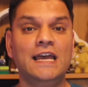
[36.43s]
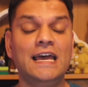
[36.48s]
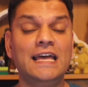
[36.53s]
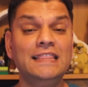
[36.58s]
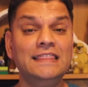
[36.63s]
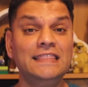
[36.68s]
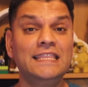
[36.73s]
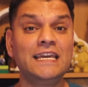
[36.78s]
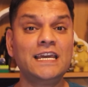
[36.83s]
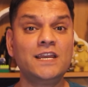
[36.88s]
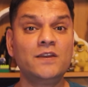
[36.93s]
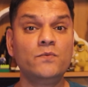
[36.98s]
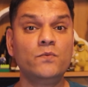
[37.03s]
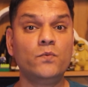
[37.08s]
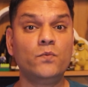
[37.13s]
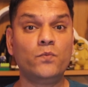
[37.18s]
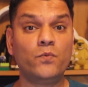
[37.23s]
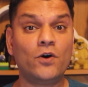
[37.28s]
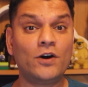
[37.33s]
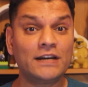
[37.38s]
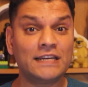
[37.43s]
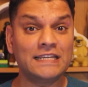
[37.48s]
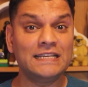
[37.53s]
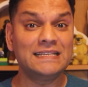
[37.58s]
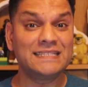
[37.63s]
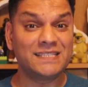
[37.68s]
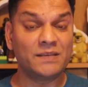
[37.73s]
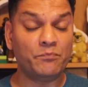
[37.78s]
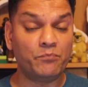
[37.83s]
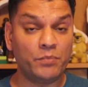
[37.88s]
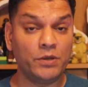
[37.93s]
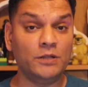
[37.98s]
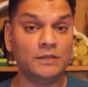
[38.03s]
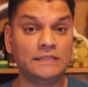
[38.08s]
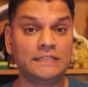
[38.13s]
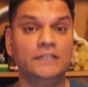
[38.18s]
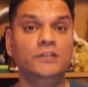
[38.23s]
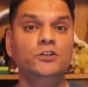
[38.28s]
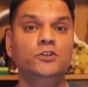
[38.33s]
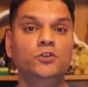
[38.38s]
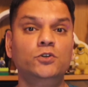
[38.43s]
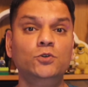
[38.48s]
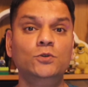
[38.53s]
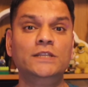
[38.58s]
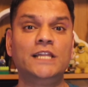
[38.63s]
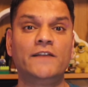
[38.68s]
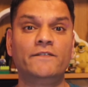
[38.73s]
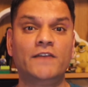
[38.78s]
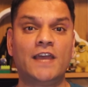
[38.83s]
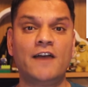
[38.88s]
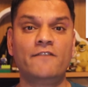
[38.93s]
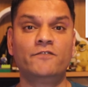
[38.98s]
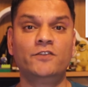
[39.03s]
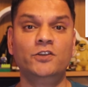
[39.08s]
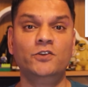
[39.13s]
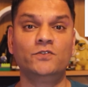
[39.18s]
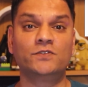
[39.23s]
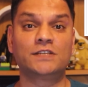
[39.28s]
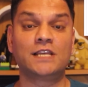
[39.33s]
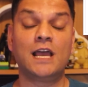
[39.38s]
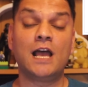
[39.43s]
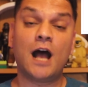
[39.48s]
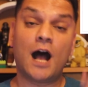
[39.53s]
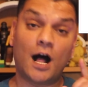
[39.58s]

And then what is the built-in tool that we have to use?